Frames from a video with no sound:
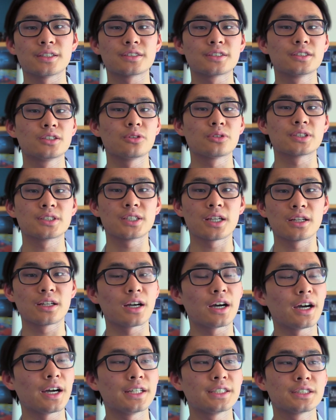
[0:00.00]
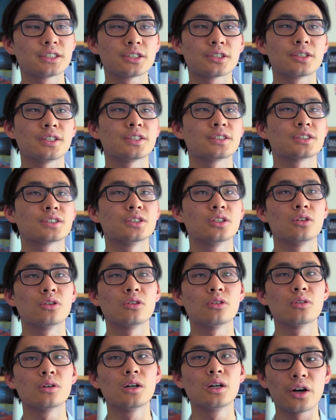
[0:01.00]
It's no Sennheiser, it's
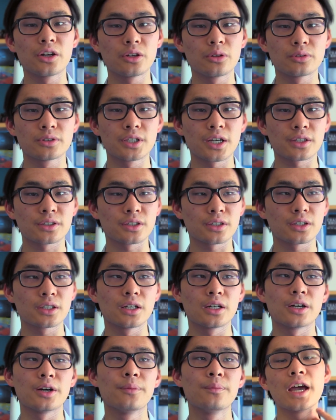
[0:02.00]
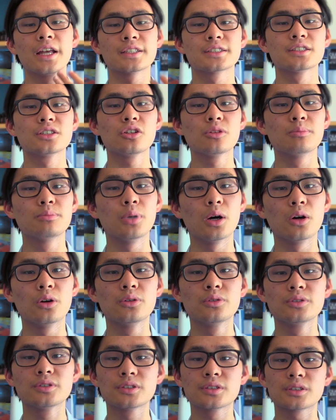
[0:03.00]
no Audio-Technica, it's no
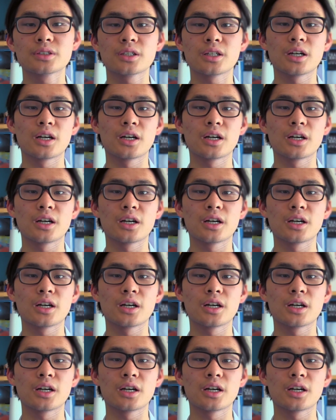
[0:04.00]
Bose.